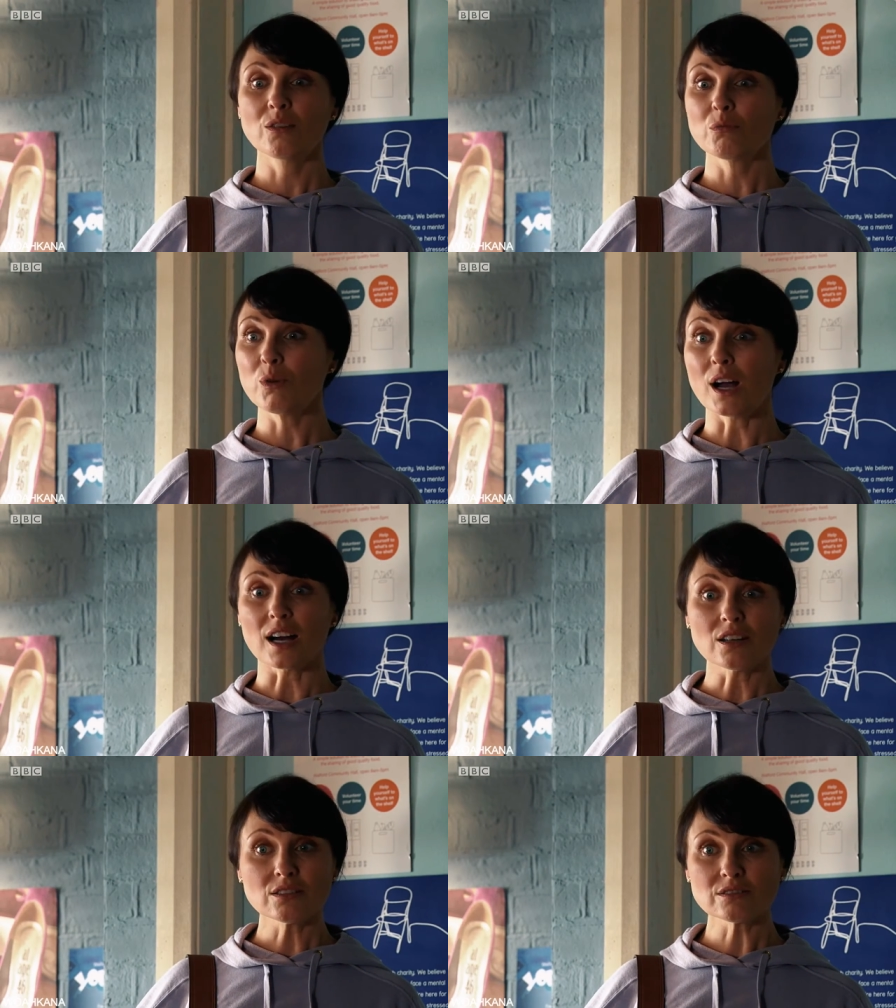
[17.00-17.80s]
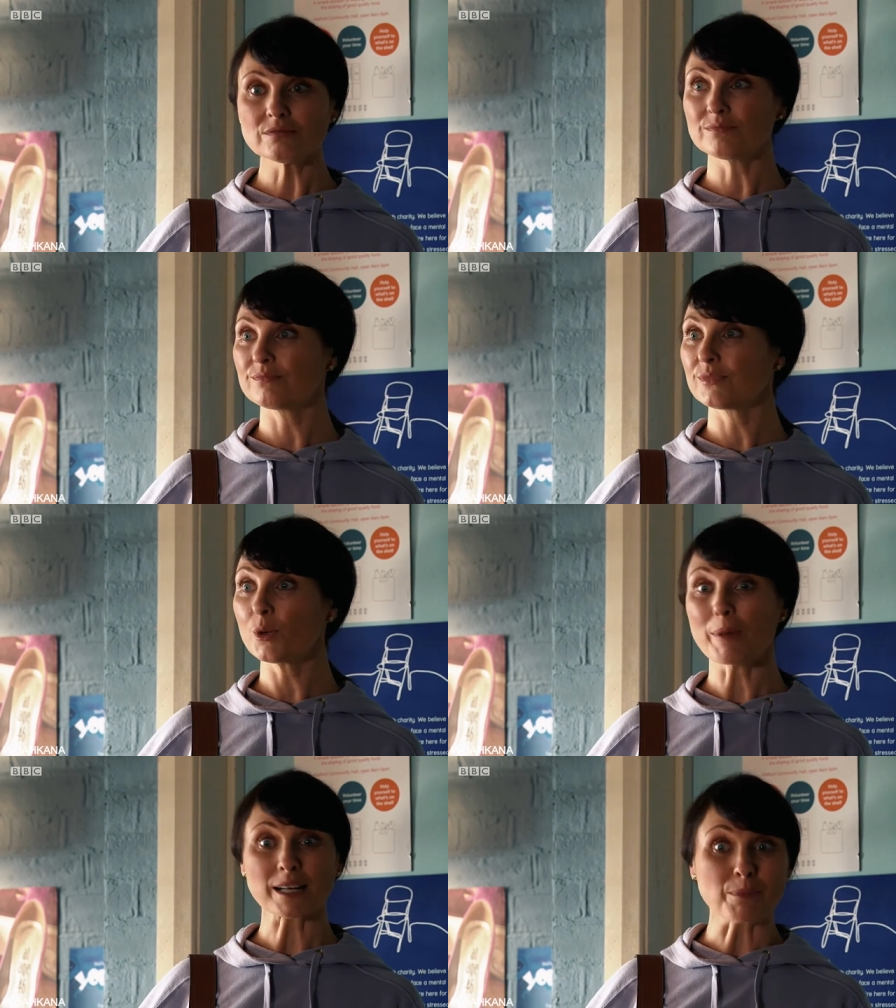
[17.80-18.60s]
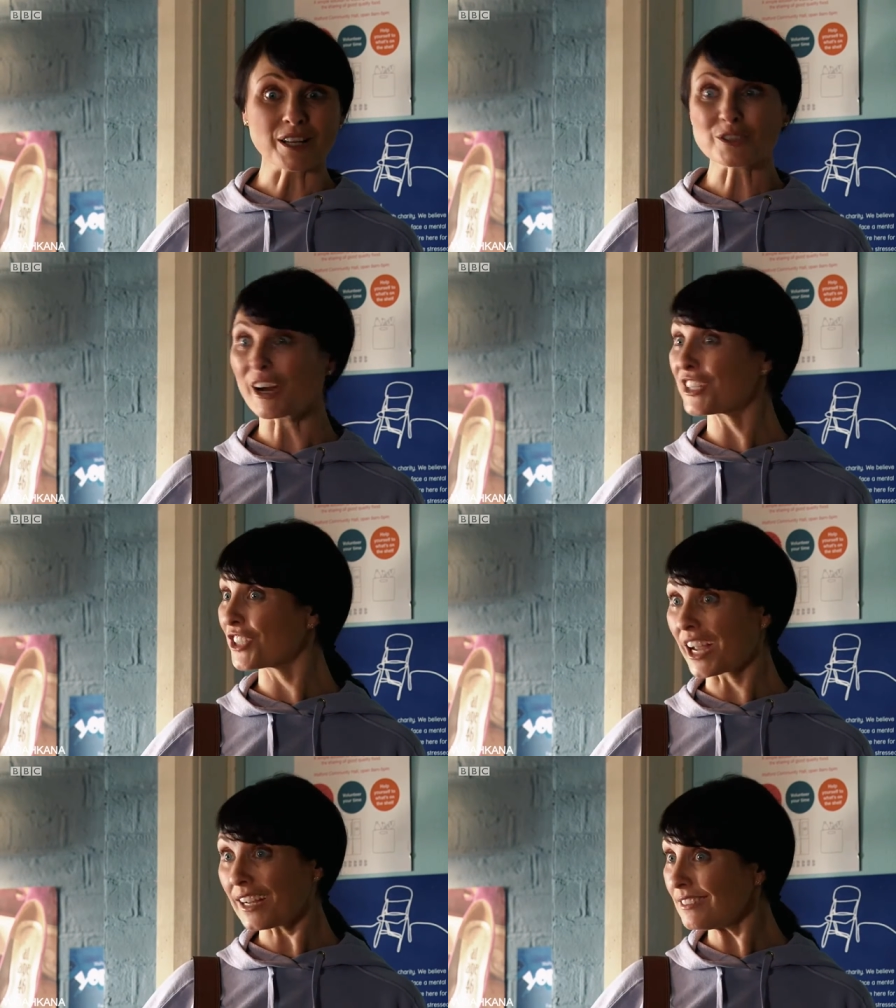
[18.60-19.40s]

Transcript: Well, you backed my scratch, Jay.